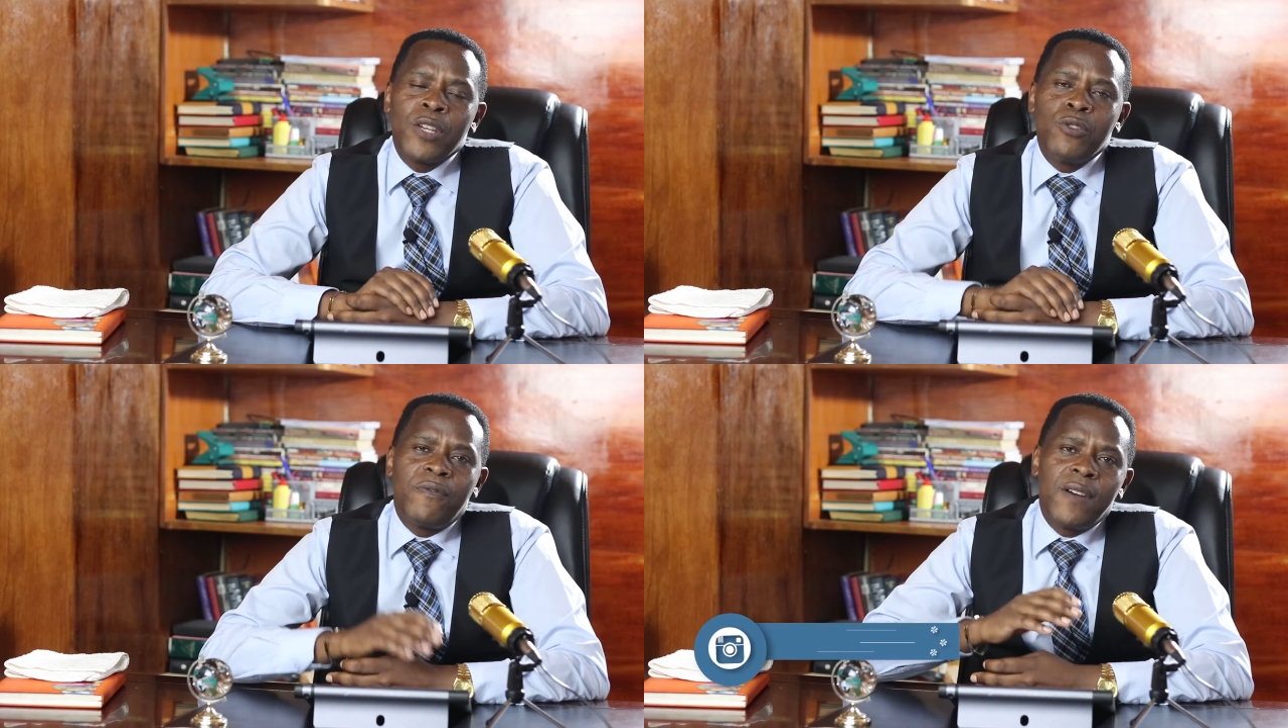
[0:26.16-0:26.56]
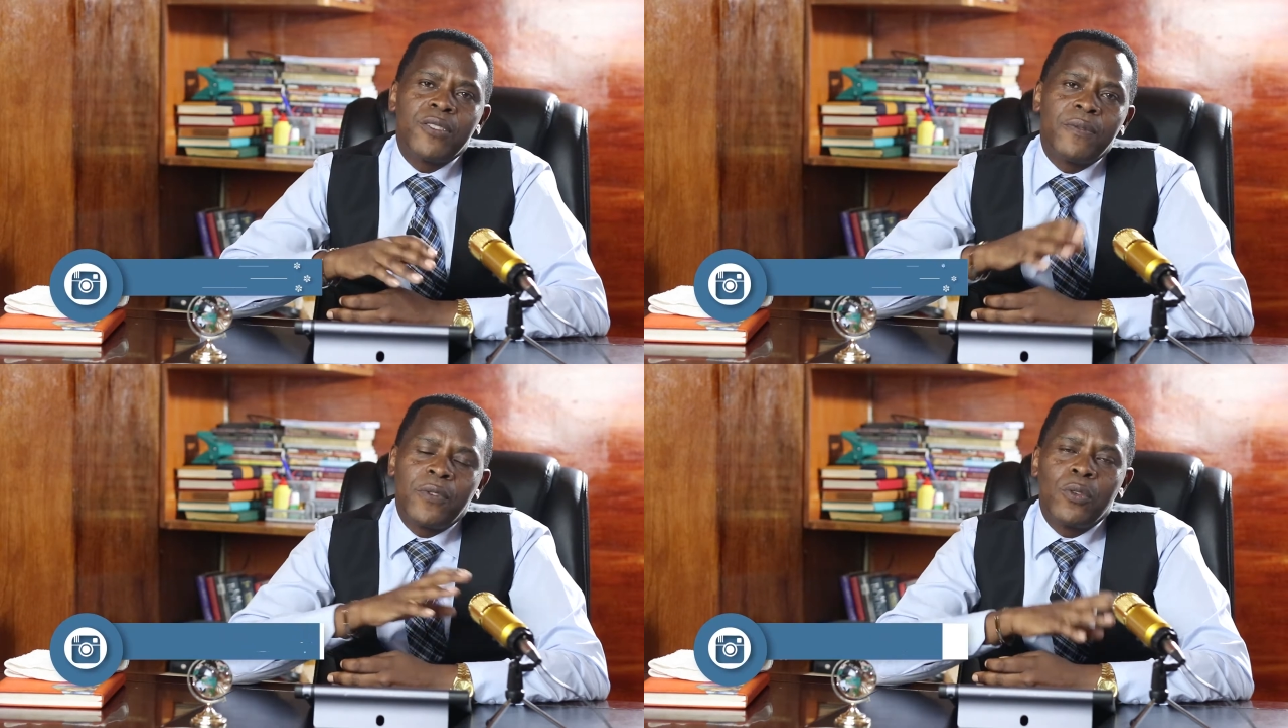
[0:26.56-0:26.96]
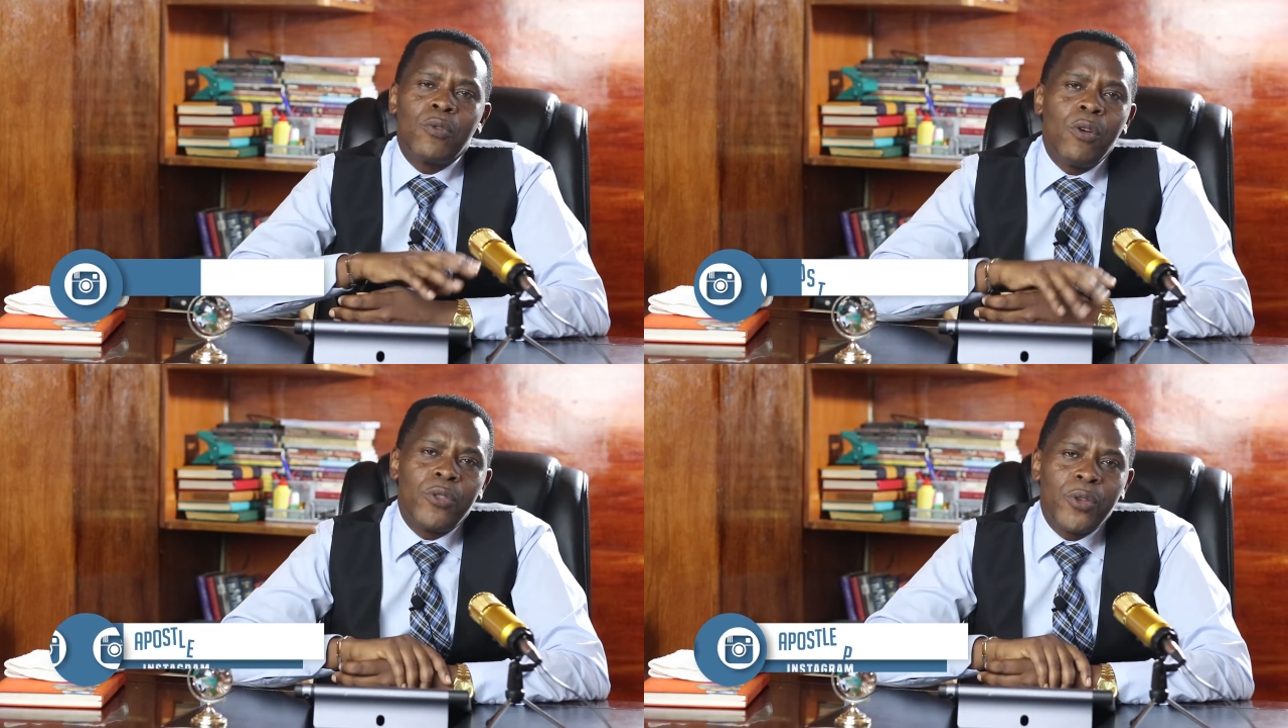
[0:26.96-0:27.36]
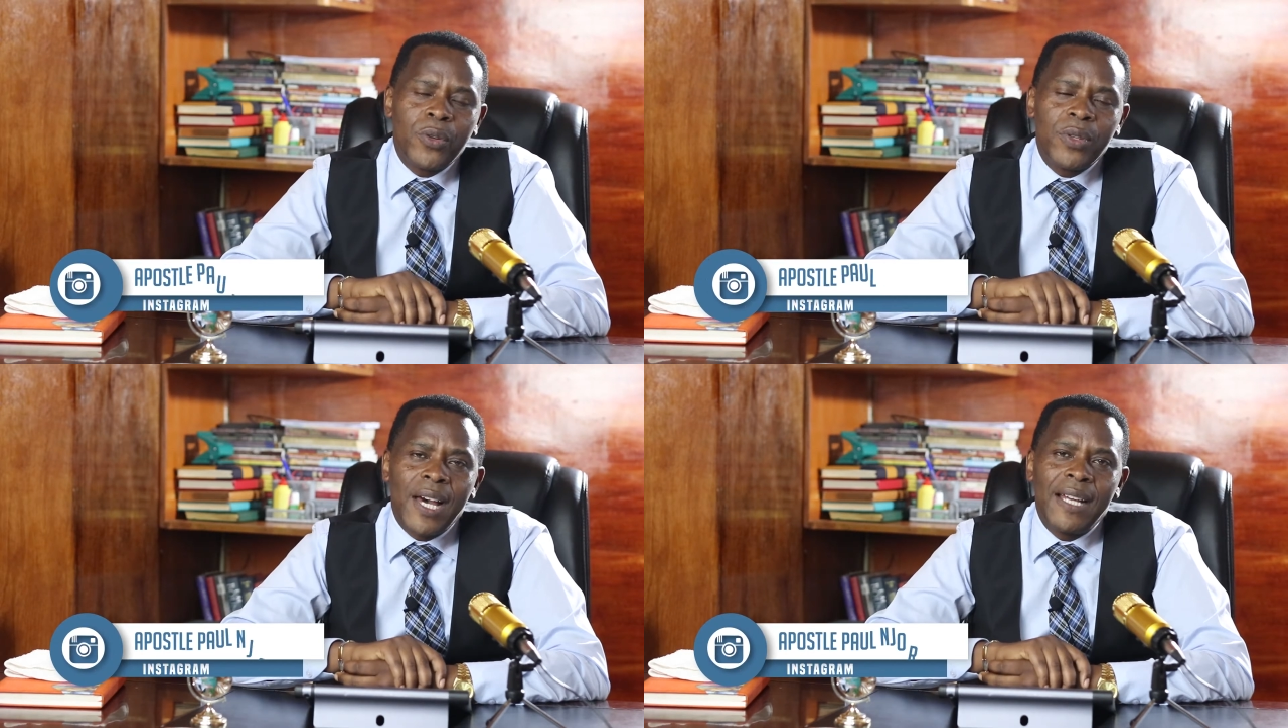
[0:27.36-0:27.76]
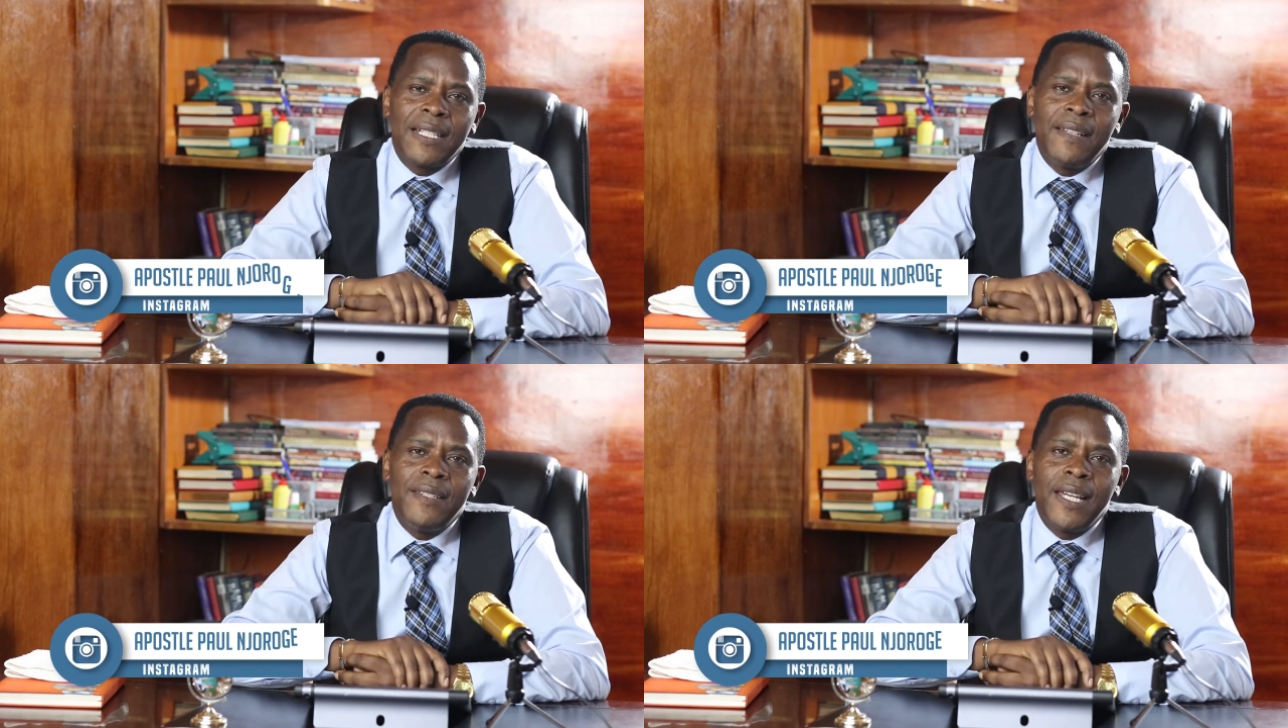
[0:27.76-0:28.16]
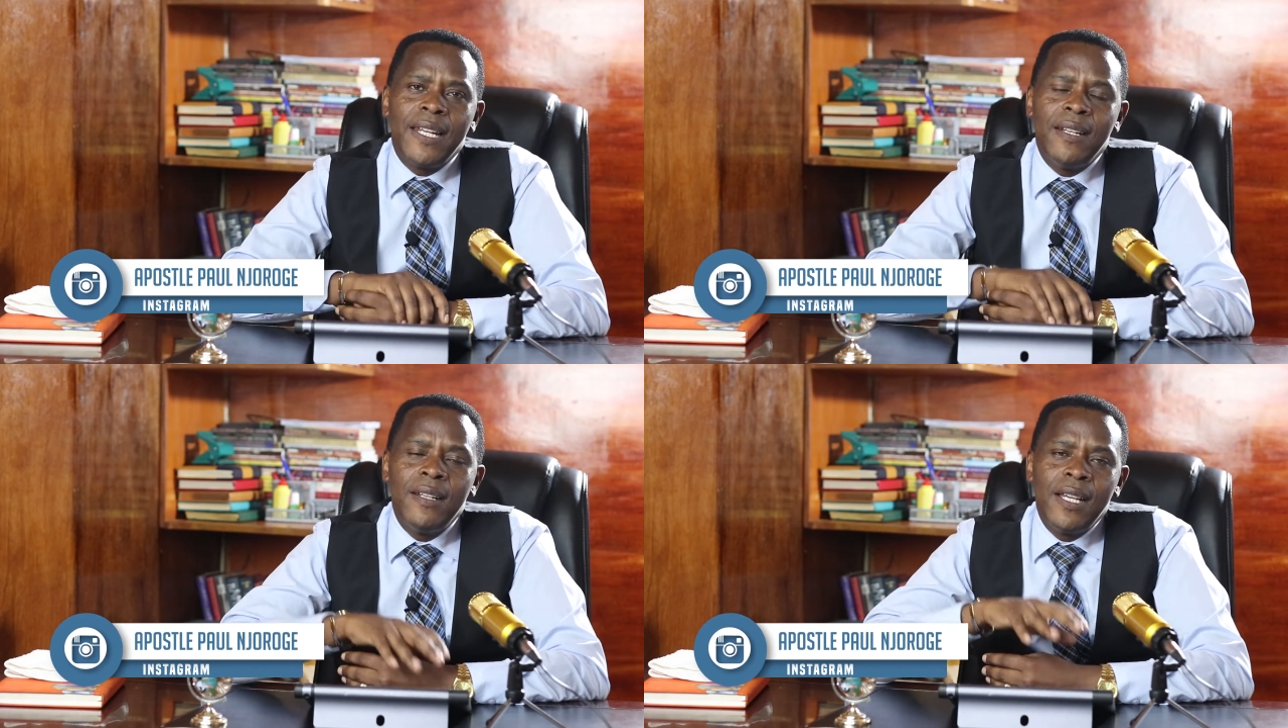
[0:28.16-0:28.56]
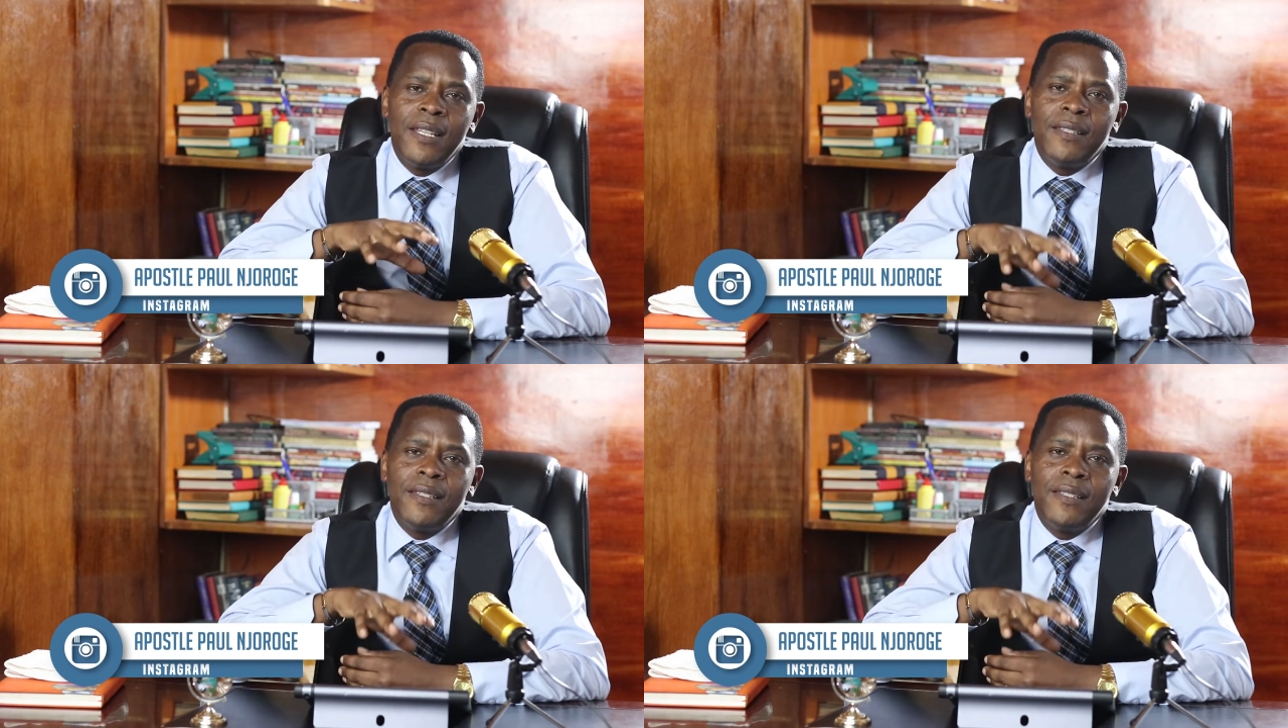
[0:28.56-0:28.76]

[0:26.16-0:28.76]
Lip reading: you first of all go through that, and then